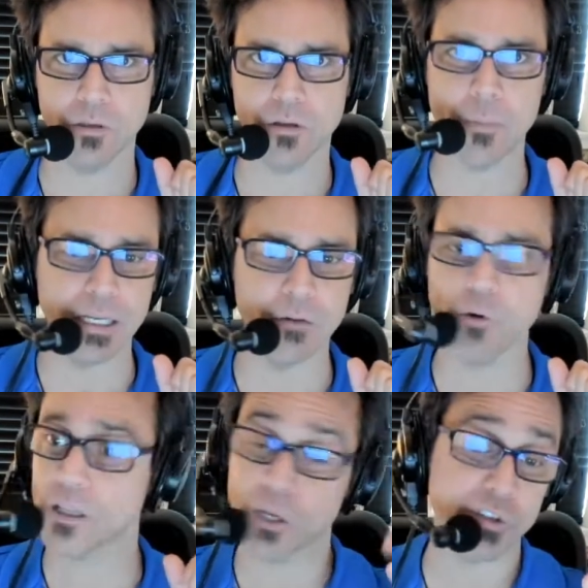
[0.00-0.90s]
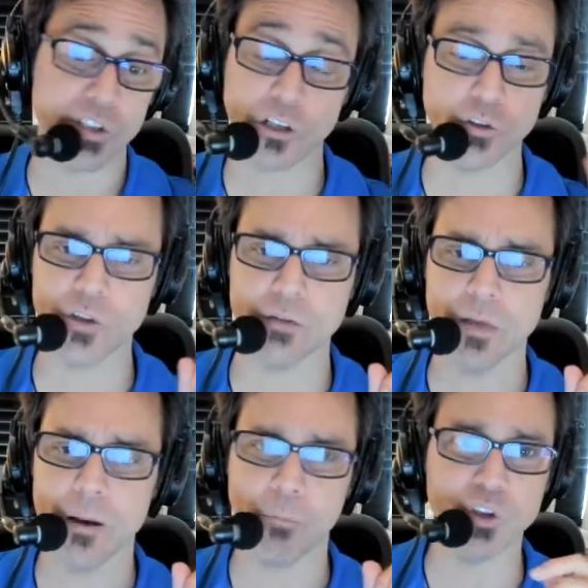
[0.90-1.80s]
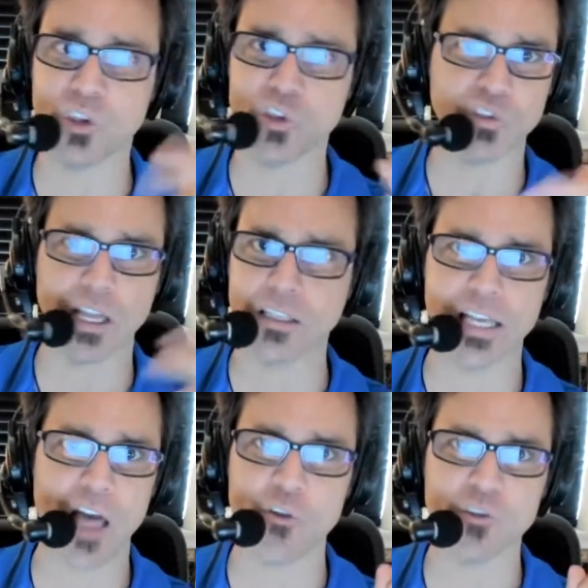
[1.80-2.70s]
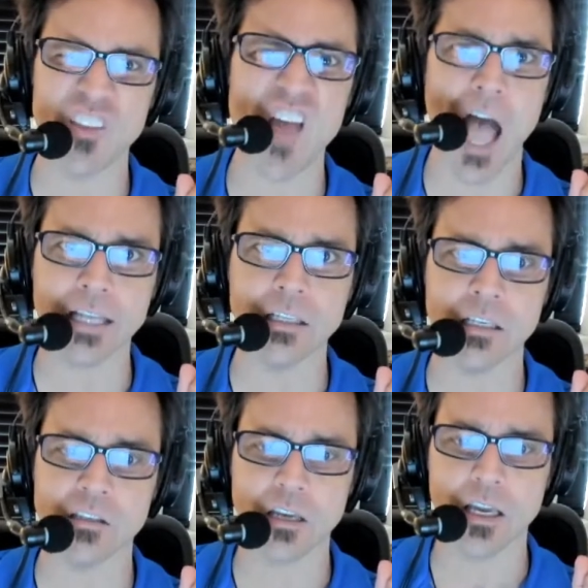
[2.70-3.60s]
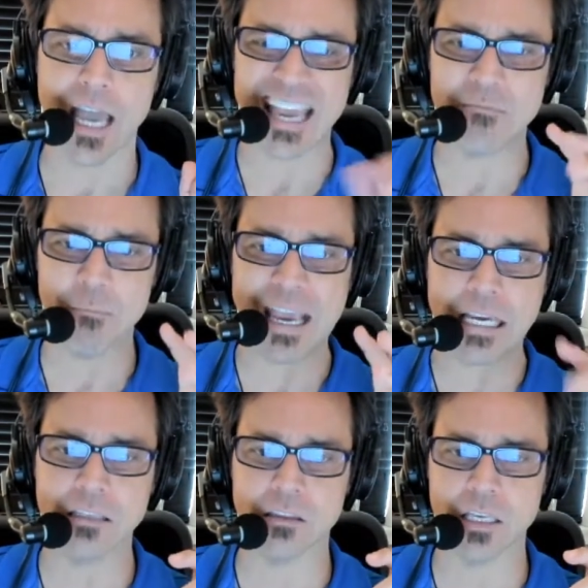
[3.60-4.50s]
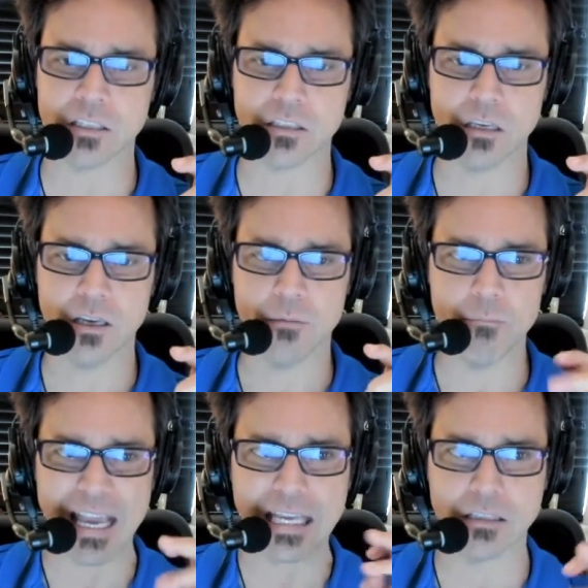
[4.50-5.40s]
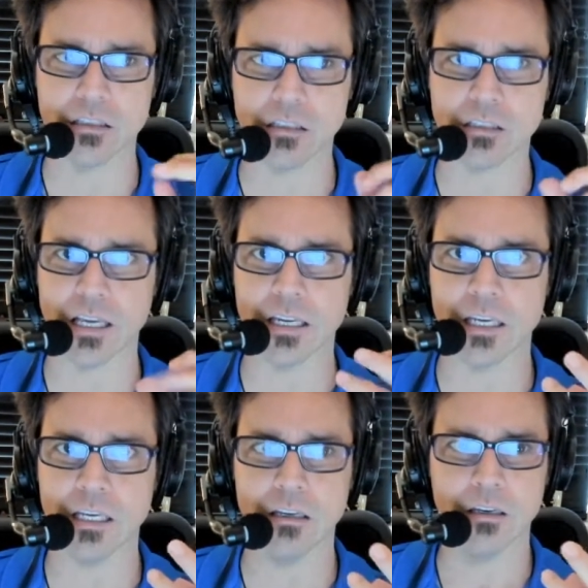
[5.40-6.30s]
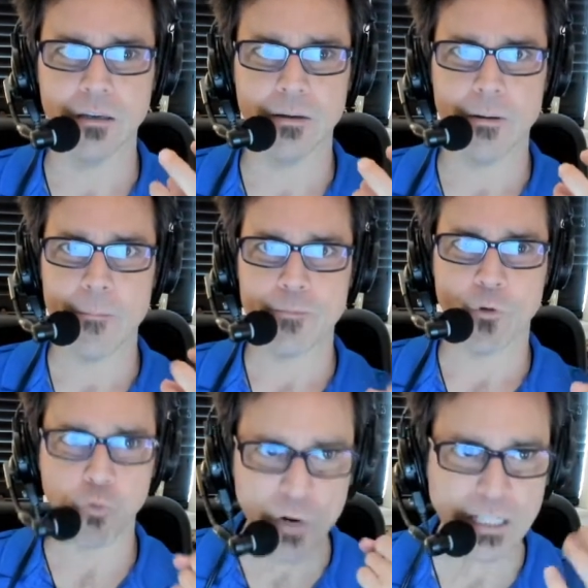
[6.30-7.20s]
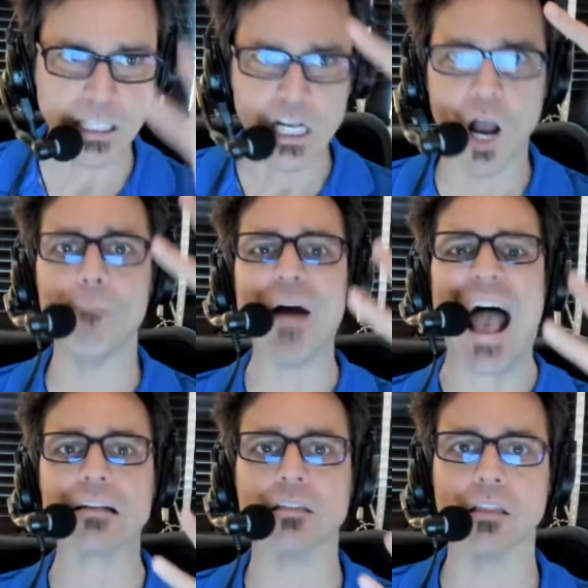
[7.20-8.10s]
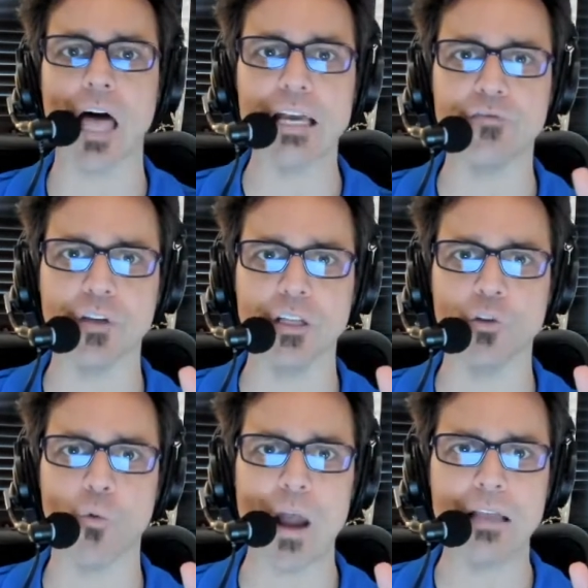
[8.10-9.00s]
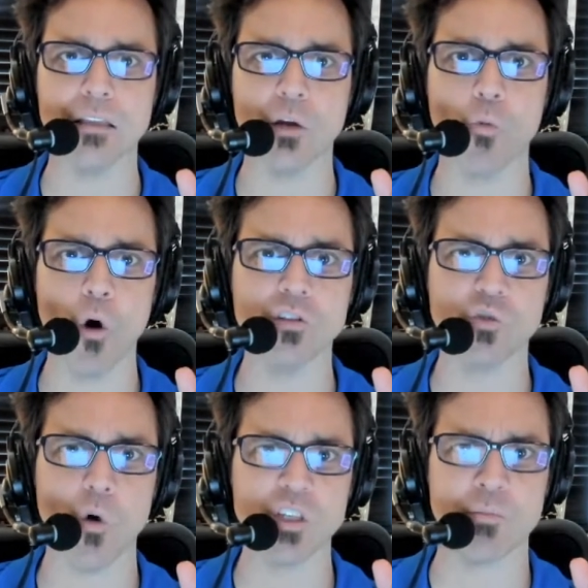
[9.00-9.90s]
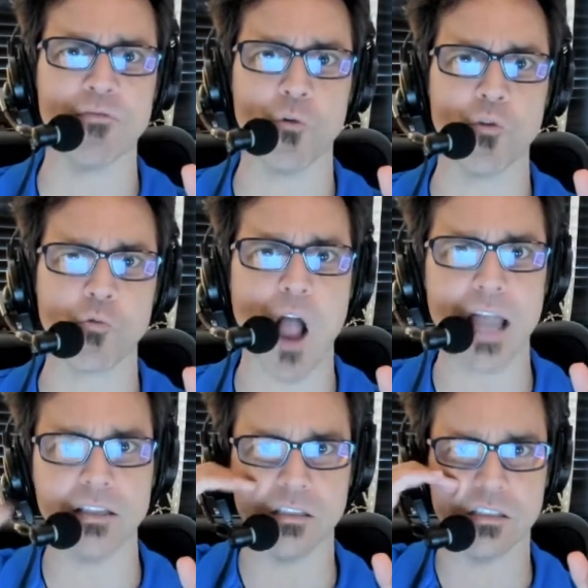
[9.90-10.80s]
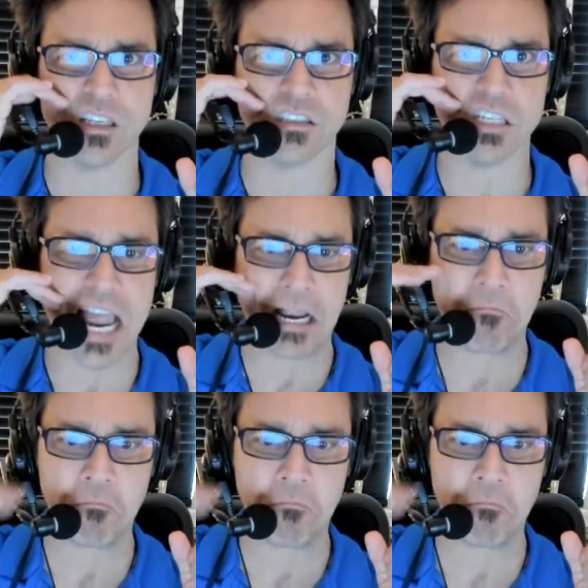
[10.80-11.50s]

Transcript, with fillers: I mean, it really was the glue that put this thing together in the 90s and made this made the city really come back to life in the way that it once was before the riots in 68.